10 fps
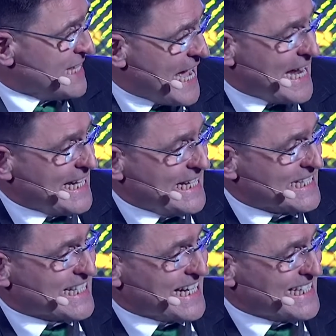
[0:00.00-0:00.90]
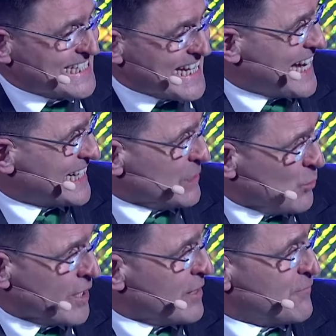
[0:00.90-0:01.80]
That is exactly
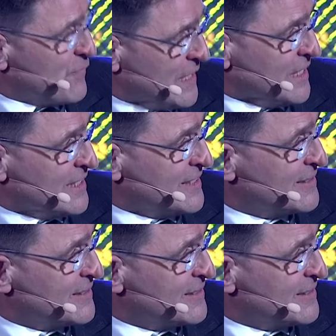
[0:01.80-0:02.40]
what I'm feeling.